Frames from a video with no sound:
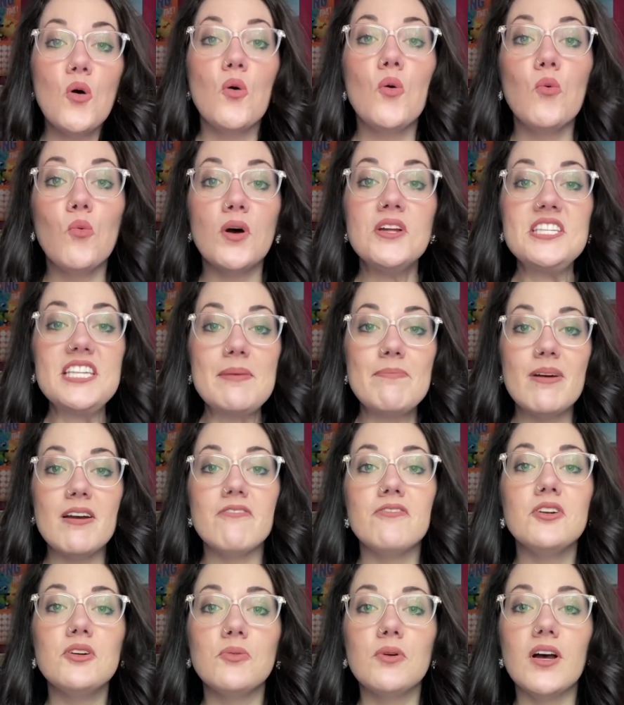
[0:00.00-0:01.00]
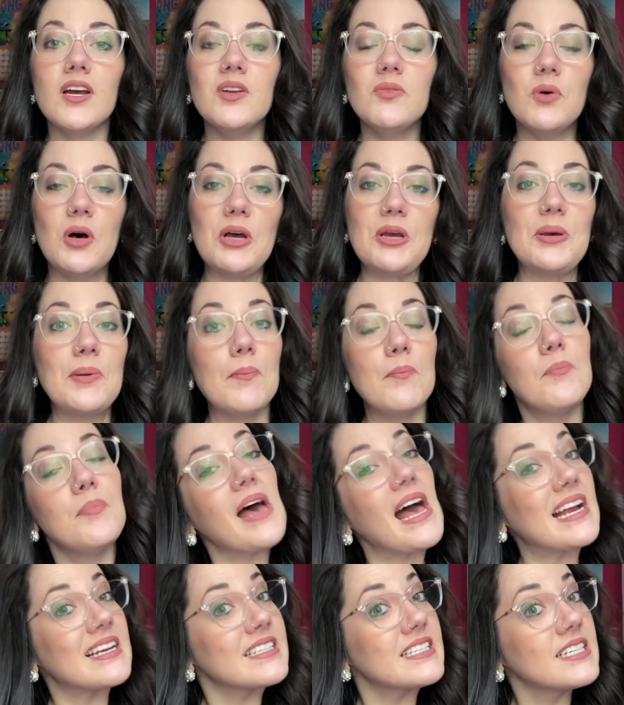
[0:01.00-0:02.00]
What's up, everyone? Welcome
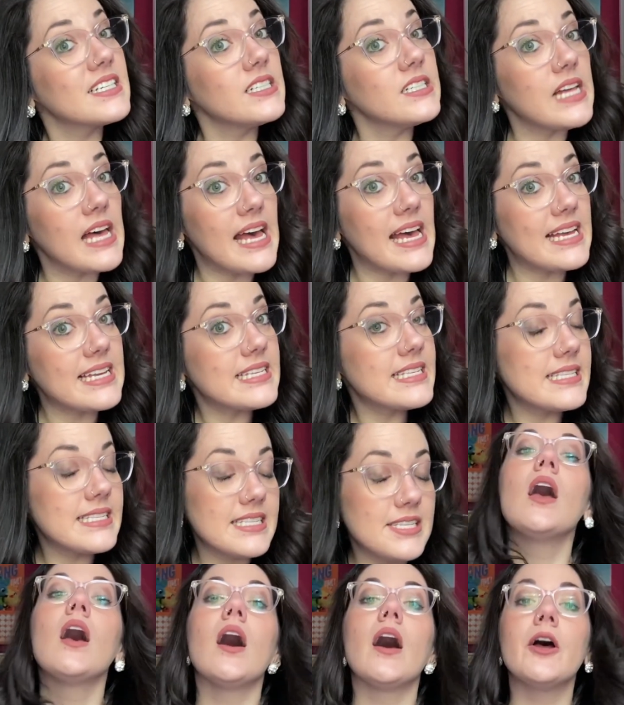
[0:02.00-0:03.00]
back to class.